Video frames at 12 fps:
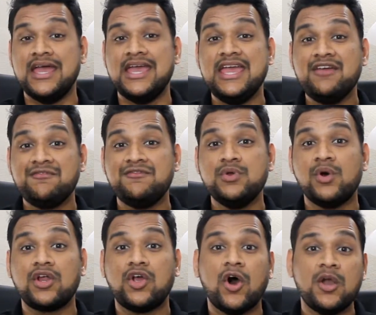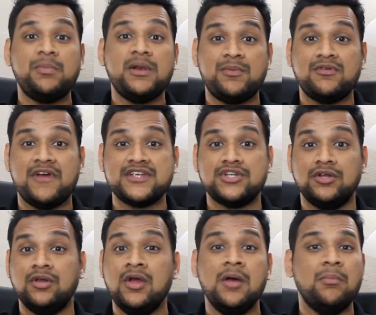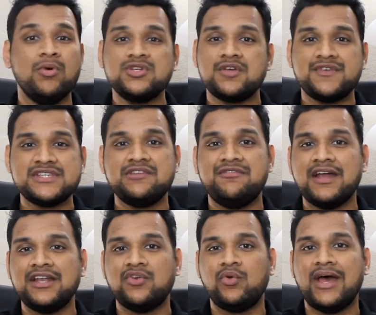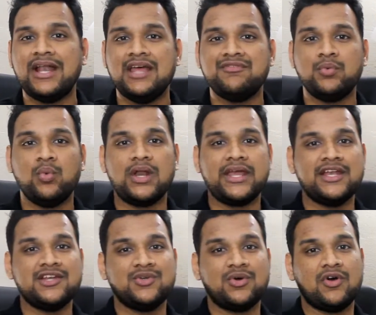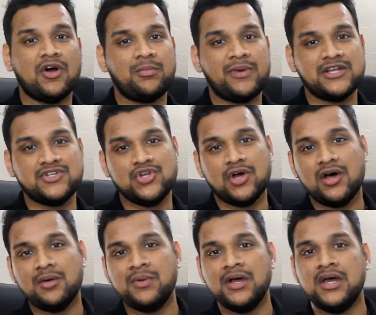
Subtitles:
If you are a corporate professional, most of us in fact in grad life would want to get into a corporate job